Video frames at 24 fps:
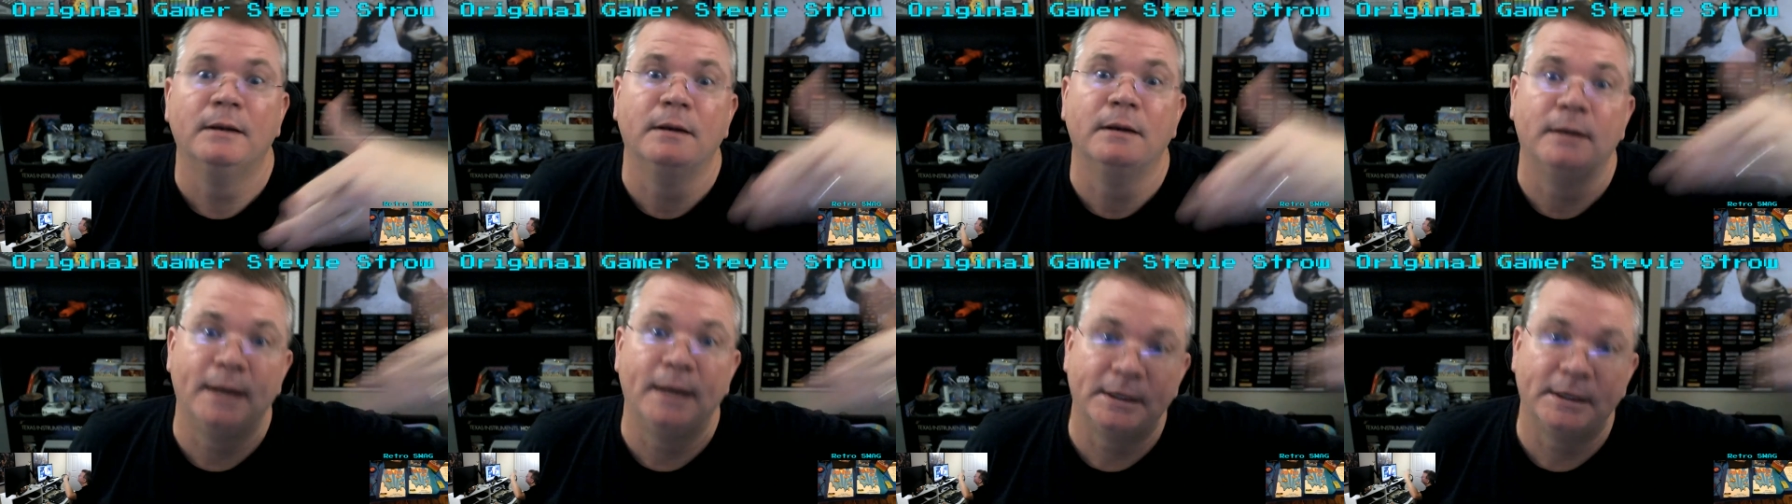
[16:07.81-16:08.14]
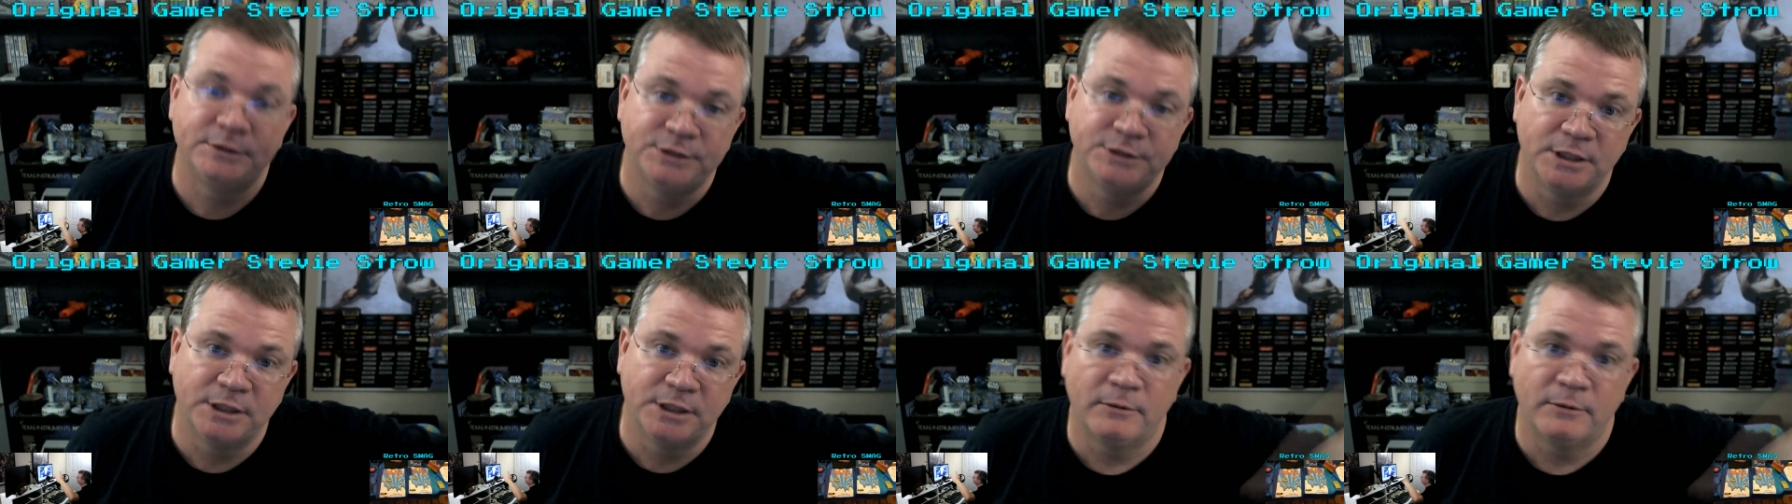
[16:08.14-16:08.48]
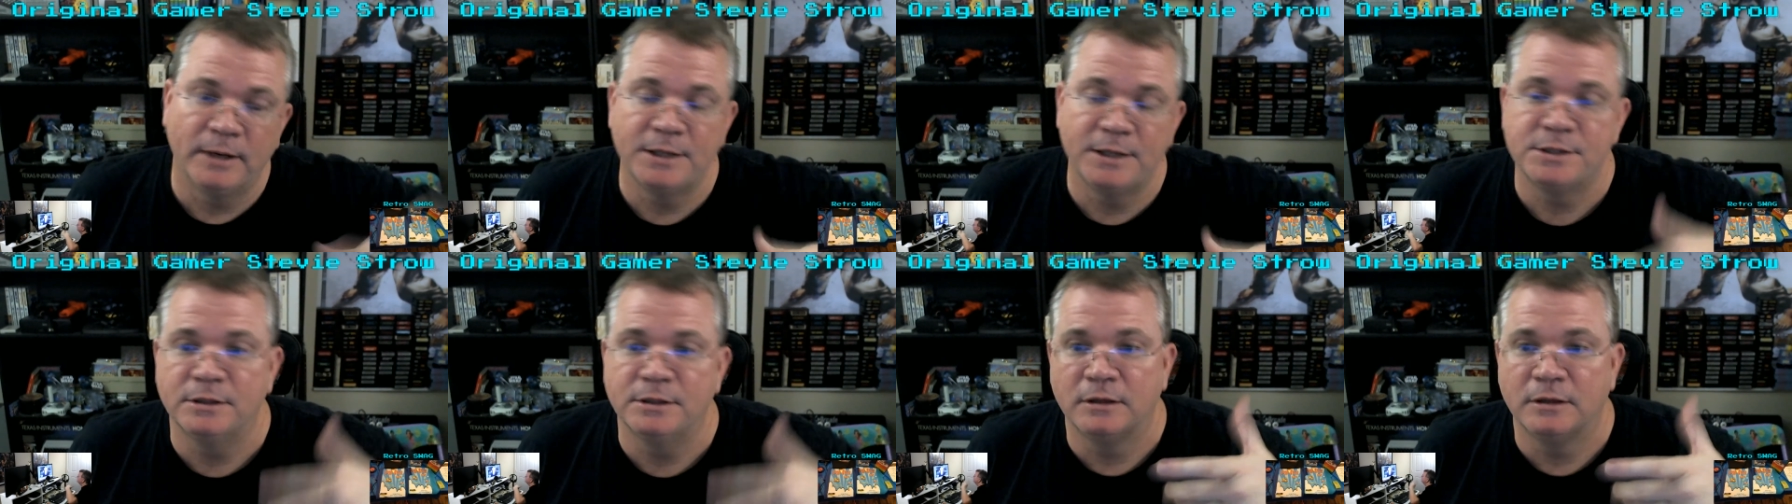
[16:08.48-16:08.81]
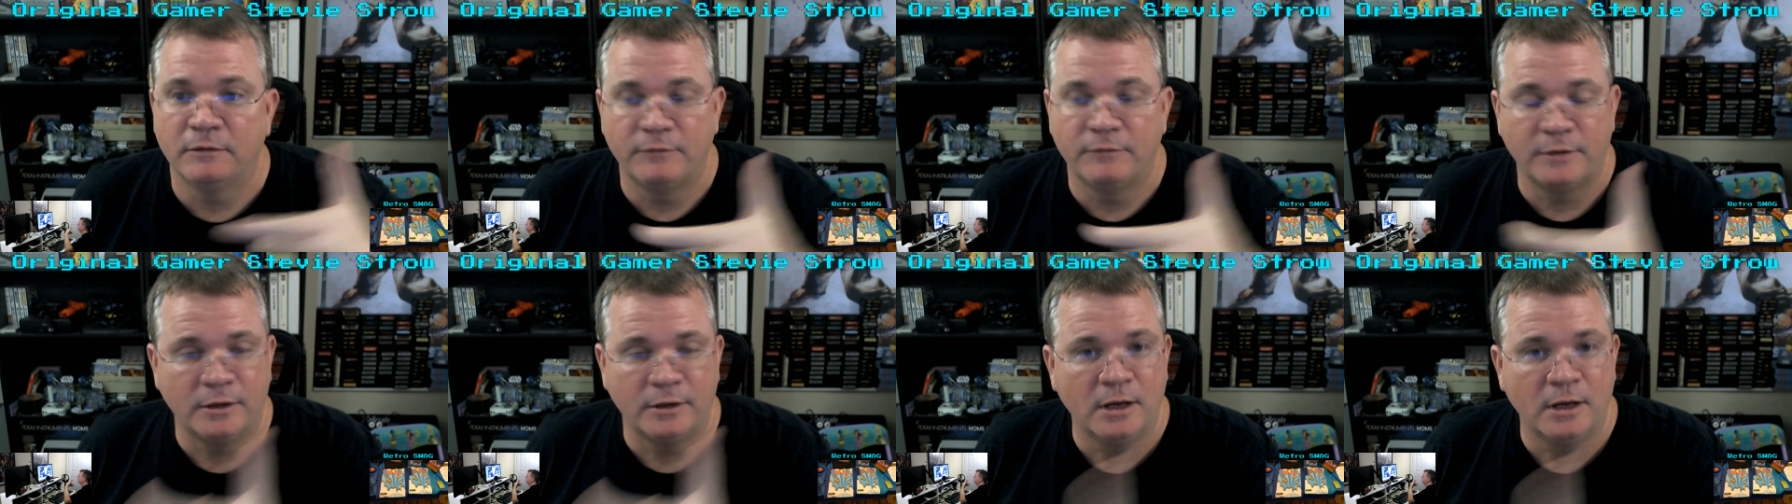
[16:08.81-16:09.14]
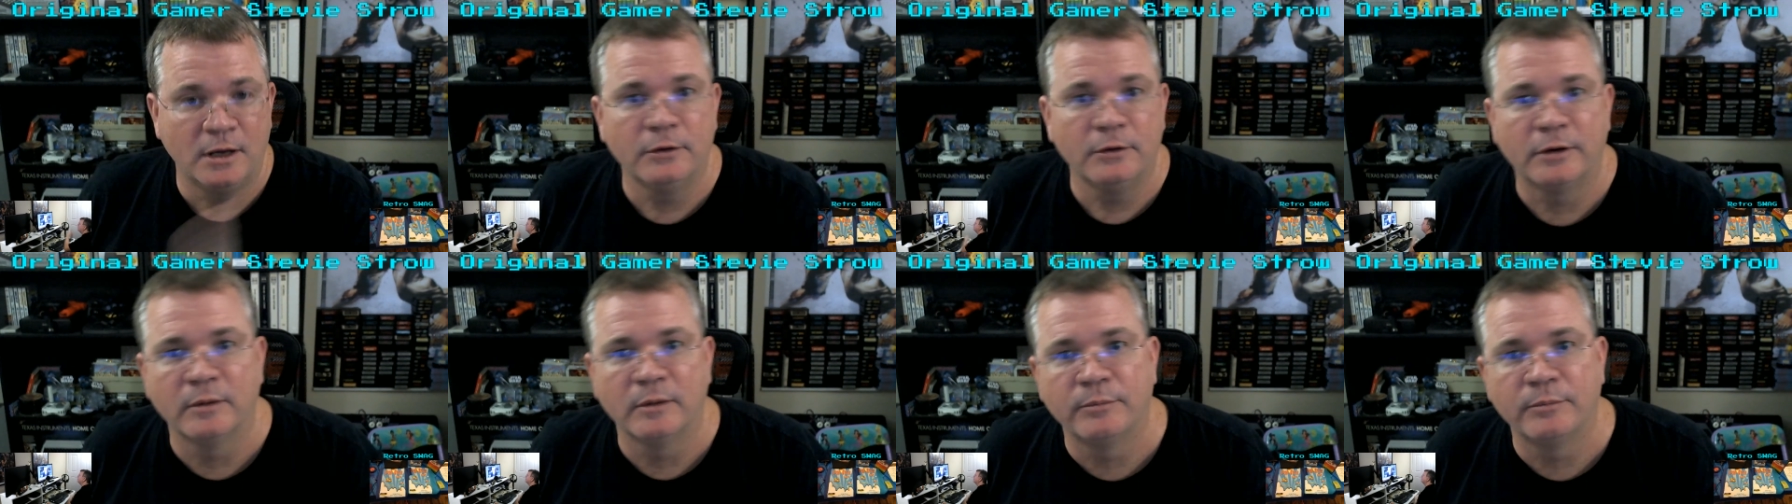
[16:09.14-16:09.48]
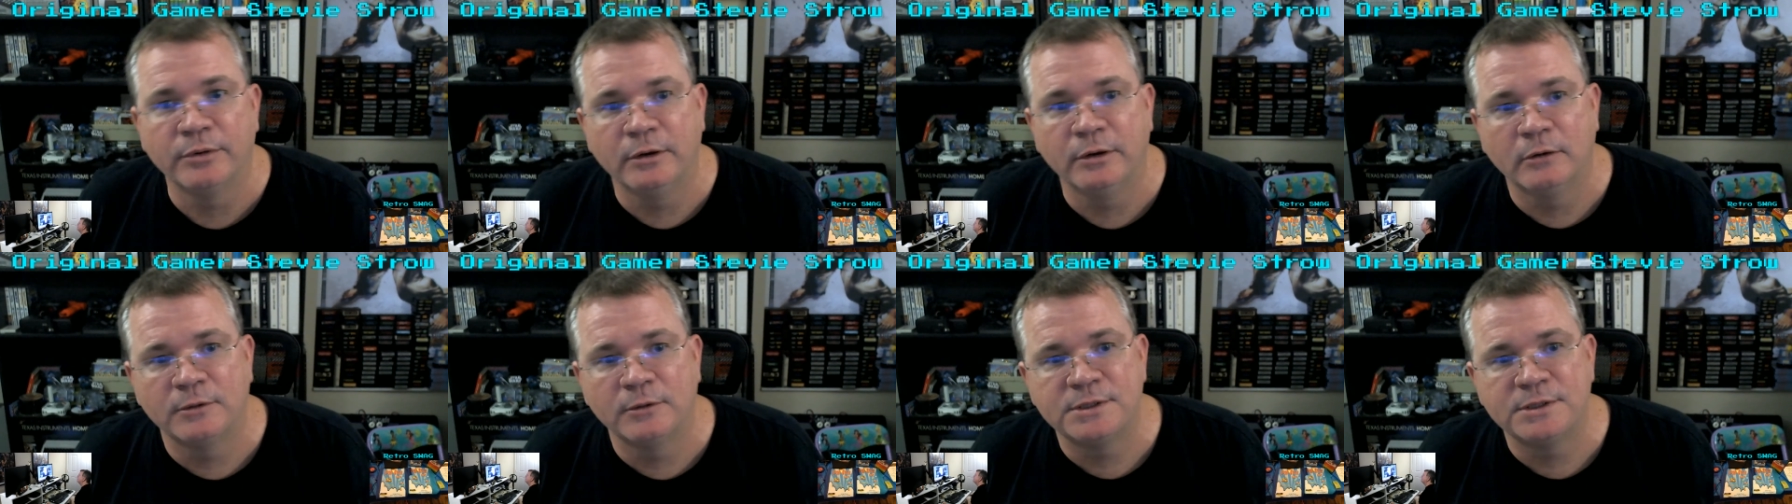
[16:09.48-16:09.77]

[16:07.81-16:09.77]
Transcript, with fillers: next generation of the color computer,